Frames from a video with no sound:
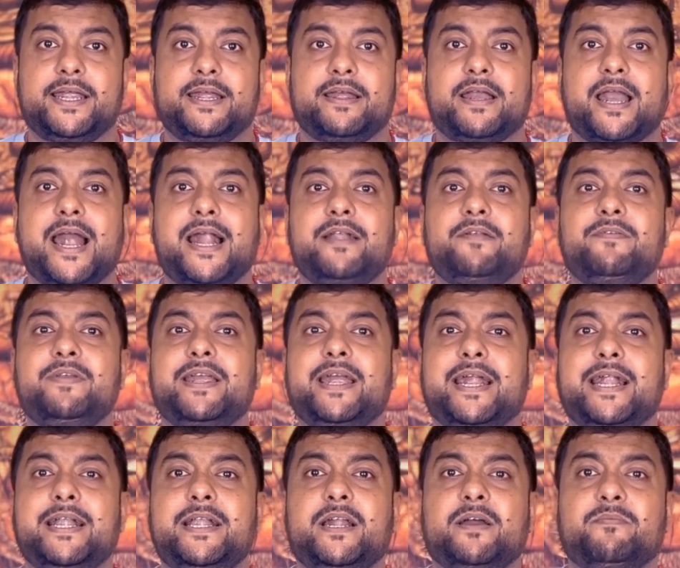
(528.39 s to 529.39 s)
and we
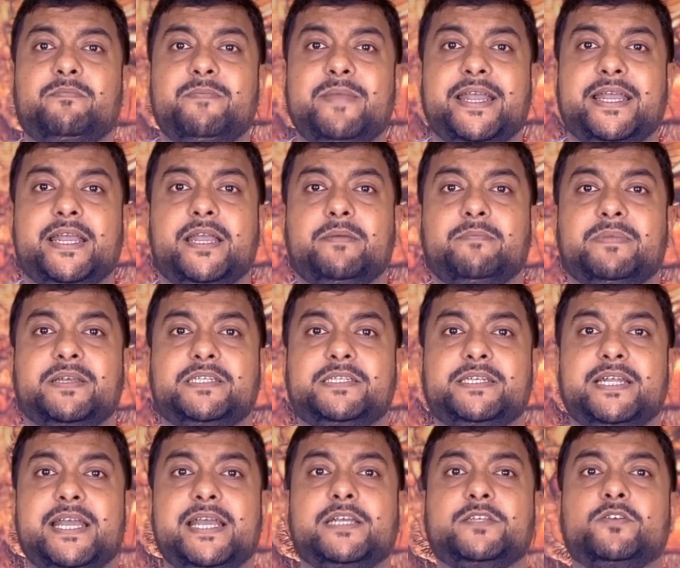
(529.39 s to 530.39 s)
end up making
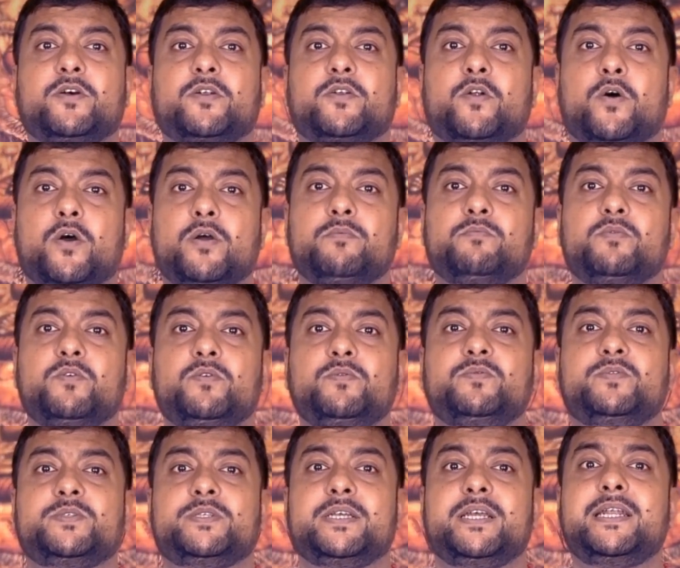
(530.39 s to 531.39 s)
mistakes or wrong
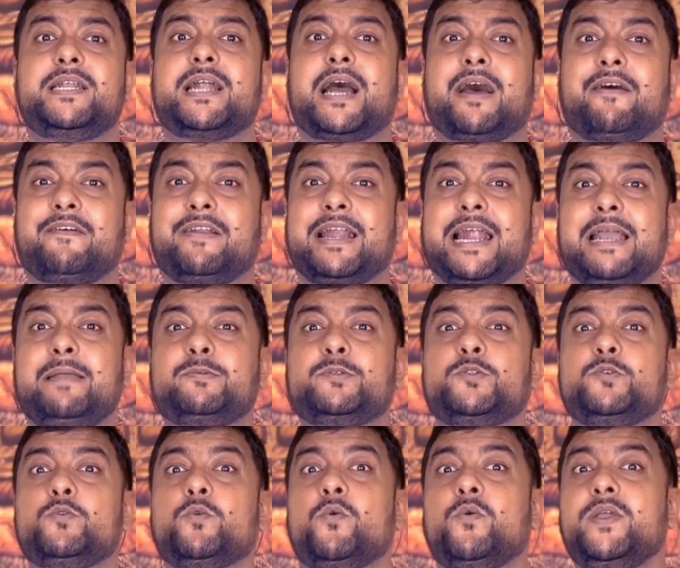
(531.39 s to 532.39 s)
moves in our lives
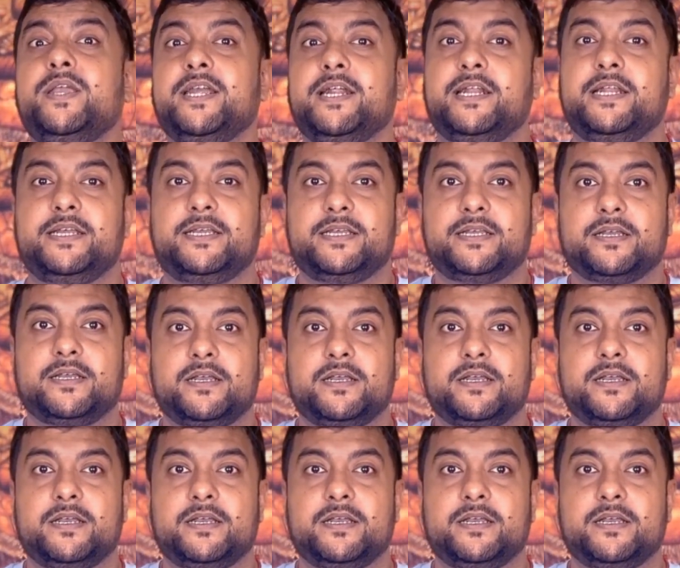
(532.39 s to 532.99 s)
knowingly.